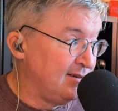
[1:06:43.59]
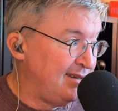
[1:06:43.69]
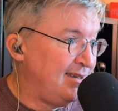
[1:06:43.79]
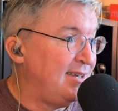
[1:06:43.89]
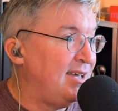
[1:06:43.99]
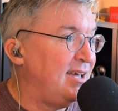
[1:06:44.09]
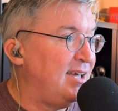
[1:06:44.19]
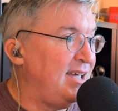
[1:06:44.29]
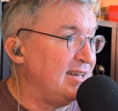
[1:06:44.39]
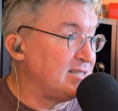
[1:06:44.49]
Mm-hmm.
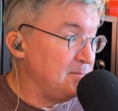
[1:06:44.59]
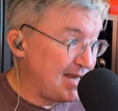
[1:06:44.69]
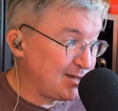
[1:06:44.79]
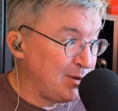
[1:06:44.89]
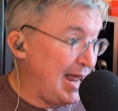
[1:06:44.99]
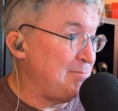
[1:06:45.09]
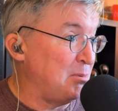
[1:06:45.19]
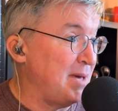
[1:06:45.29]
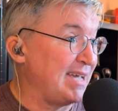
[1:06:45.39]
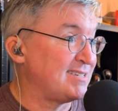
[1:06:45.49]
It's the best screen
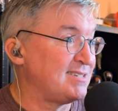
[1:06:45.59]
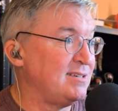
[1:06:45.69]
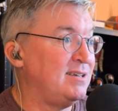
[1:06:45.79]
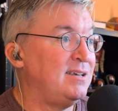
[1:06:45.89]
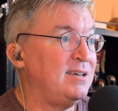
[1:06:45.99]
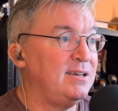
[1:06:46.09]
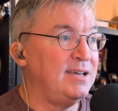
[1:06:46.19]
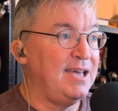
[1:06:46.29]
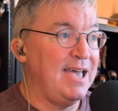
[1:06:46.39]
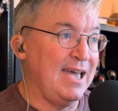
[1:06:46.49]
Apple makes,
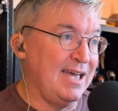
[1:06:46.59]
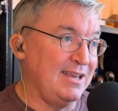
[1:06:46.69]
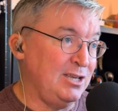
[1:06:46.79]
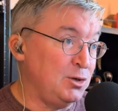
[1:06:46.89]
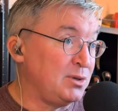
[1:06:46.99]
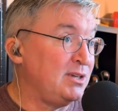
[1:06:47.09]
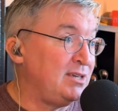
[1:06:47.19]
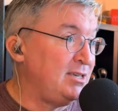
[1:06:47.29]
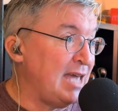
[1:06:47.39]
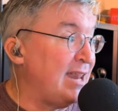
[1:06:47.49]
and you can
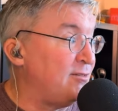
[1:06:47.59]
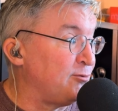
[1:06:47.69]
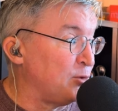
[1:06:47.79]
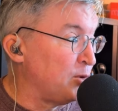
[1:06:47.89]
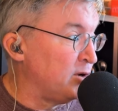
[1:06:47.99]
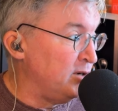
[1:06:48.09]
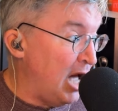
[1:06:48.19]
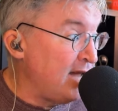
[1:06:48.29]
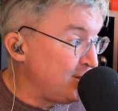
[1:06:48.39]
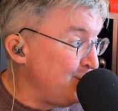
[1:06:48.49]
get it for
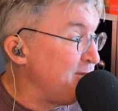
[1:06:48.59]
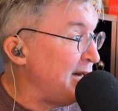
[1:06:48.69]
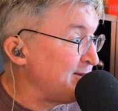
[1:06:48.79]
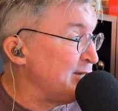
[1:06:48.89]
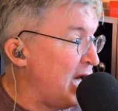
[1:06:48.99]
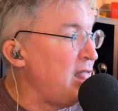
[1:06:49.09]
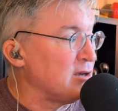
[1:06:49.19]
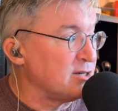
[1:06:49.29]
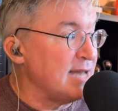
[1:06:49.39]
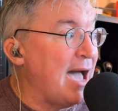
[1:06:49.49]
not two thousand
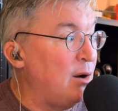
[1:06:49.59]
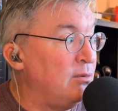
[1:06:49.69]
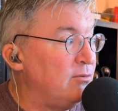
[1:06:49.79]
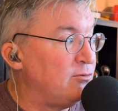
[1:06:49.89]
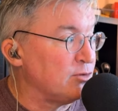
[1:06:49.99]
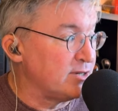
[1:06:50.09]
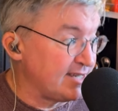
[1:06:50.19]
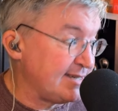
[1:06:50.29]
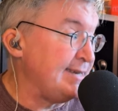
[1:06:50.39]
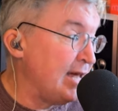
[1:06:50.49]
dollars now, for
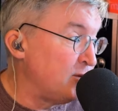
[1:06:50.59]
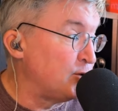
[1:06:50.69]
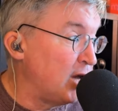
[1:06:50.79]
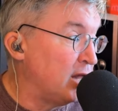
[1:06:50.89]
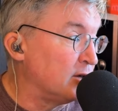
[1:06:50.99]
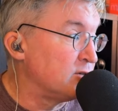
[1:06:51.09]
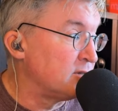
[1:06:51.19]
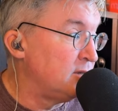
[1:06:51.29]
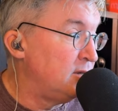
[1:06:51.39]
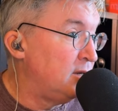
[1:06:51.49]
sixteen hundred
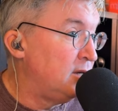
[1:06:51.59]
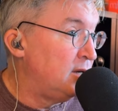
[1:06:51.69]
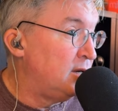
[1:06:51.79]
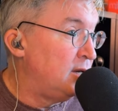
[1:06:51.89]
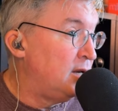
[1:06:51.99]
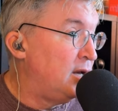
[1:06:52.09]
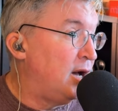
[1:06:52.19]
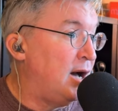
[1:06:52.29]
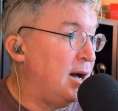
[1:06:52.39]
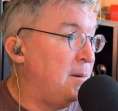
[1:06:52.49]
dollars.
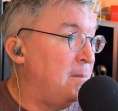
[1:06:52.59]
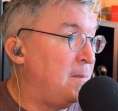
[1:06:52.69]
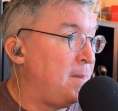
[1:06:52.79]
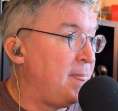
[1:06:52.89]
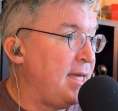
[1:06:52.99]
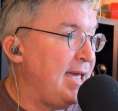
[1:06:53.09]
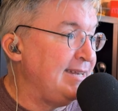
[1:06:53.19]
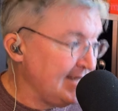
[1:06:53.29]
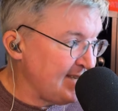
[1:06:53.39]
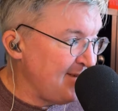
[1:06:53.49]
Um, it
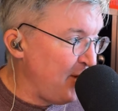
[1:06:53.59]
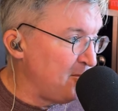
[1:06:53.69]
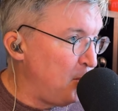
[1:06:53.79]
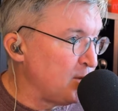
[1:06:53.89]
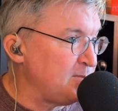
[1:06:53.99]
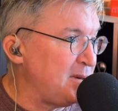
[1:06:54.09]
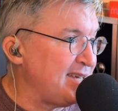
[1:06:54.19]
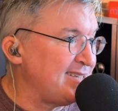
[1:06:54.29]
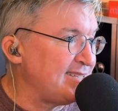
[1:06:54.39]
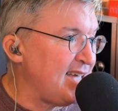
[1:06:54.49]
doesn't have all the ports
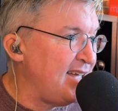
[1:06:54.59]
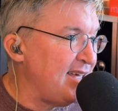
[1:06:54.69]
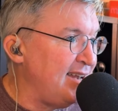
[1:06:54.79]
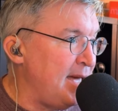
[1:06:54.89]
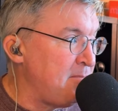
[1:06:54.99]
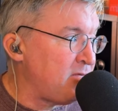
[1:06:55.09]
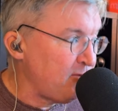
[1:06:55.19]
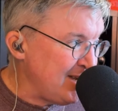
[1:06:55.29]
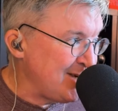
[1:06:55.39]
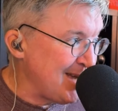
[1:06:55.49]
because it's got an
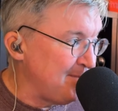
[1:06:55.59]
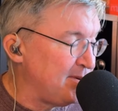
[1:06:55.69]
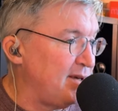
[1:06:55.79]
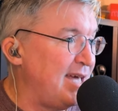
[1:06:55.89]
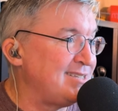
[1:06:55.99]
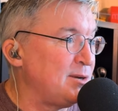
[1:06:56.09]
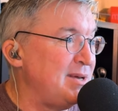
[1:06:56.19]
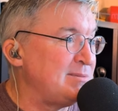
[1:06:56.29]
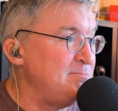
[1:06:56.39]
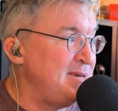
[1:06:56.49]
M3 chip, and so
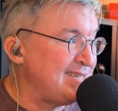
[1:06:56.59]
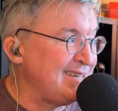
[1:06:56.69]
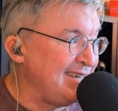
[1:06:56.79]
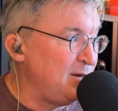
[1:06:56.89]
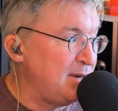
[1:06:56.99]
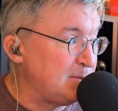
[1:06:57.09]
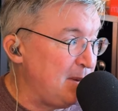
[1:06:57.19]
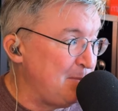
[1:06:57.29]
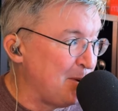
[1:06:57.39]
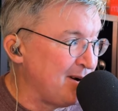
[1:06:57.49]
it's missing a
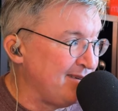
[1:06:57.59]
USB port.